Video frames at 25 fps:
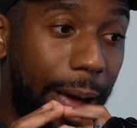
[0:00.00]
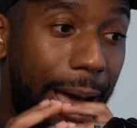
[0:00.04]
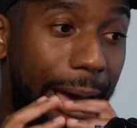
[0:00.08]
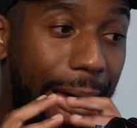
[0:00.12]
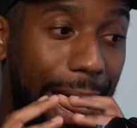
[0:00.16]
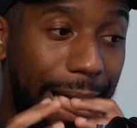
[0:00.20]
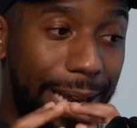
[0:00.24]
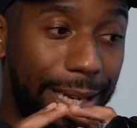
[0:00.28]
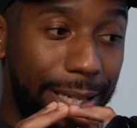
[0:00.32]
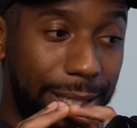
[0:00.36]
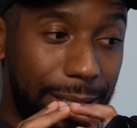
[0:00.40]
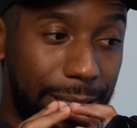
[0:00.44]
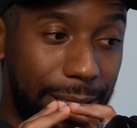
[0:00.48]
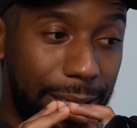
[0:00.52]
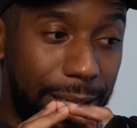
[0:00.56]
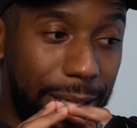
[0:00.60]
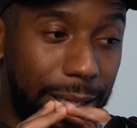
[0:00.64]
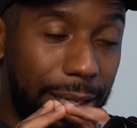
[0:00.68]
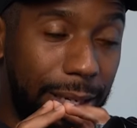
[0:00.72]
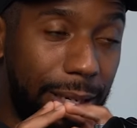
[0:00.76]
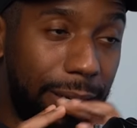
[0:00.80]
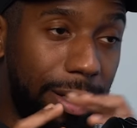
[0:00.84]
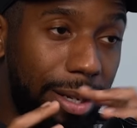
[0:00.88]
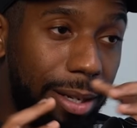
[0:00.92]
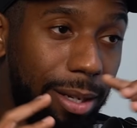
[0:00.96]
we're
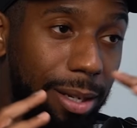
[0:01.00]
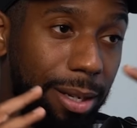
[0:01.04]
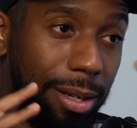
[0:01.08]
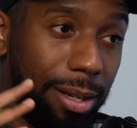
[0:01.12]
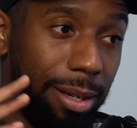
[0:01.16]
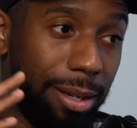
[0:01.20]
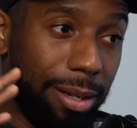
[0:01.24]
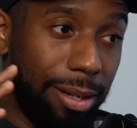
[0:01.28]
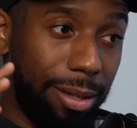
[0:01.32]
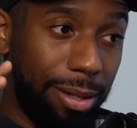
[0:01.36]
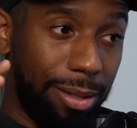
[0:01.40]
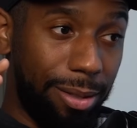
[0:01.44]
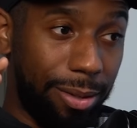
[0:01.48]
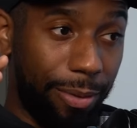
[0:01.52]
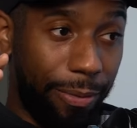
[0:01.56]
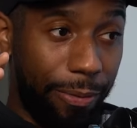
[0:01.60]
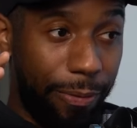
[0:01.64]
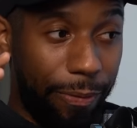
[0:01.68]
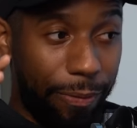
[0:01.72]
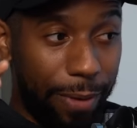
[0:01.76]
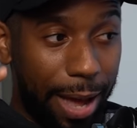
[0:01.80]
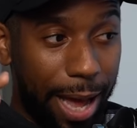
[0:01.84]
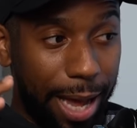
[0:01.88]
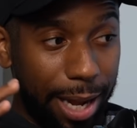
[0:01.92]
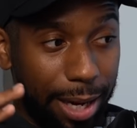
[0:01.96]
anti the
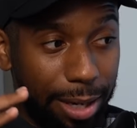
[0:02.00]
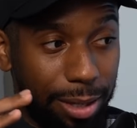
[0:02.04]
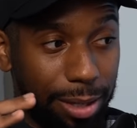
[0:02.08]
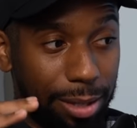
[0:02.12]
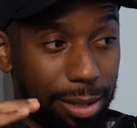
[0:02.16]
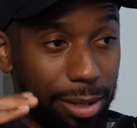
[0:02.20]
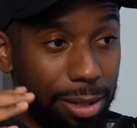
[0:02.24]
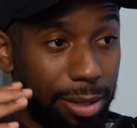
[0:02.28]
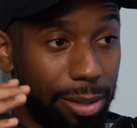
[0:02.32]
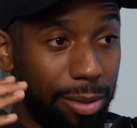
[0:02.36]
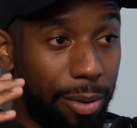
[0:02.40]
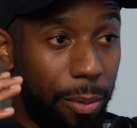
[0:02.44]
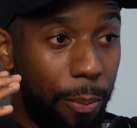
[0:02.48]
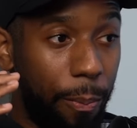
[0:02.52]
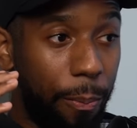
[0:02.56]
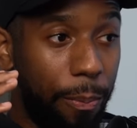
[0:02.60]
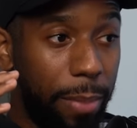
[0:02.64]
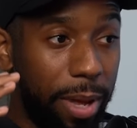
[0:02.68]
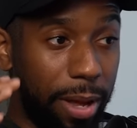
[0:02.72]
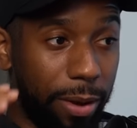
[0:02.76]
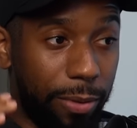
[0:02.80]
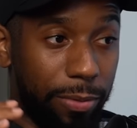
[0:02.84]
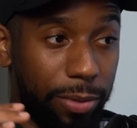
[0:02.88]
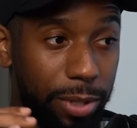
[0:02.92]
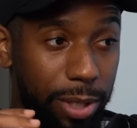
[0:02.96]
fads, the
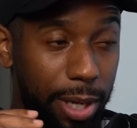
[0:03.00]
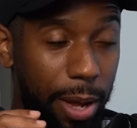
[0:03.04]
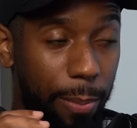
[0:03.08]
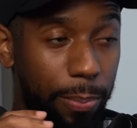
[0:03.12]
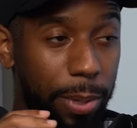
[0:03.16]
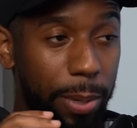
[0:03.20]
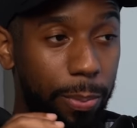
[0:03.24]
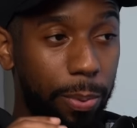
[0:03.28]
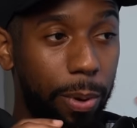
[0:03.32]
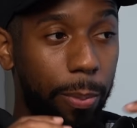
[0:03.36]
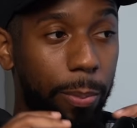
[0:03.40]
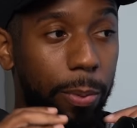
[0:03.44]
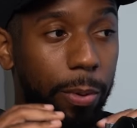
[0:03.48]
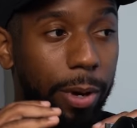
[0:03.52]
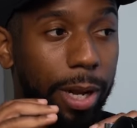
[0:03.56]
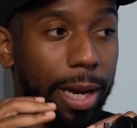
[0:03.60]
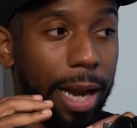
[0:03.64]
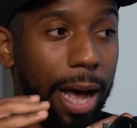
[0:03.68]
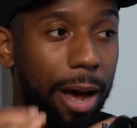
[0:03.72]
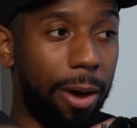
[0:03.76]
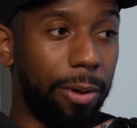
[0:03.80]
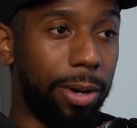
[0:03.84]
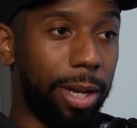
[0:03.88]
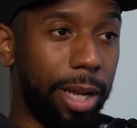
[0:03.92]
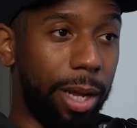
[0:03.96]
myths that people are
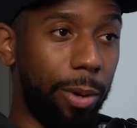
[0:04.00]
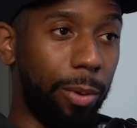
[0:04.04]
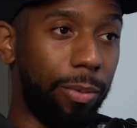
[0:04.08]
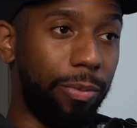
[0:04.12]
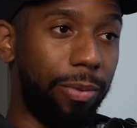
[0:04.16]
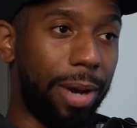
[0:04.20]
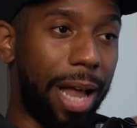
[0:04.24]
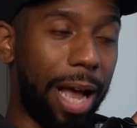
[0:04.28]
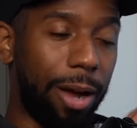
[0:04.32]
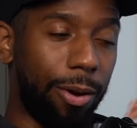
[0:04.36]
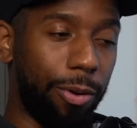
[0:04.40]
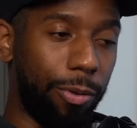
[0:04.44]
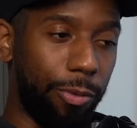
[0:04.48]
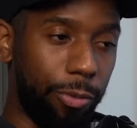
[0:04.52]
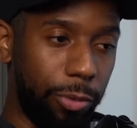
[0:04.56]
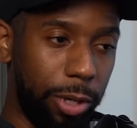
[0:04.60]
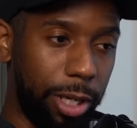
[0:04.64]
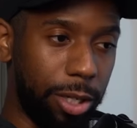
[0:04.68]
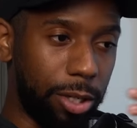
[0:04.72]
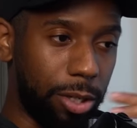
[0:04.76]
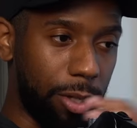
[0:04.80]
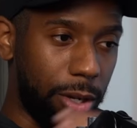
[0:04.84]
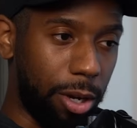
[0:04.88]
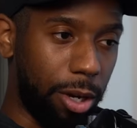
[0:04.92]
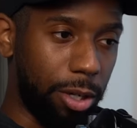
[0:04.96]
putting out there with lack of
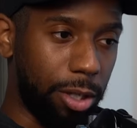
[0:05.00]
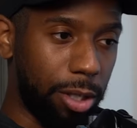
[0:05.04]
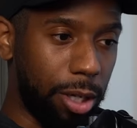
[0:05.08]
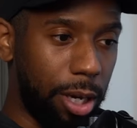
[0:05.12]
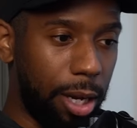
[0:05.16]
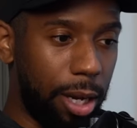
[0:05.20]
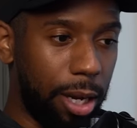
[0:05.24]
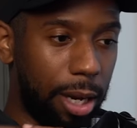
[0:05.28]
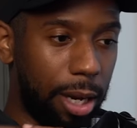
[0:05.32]
research,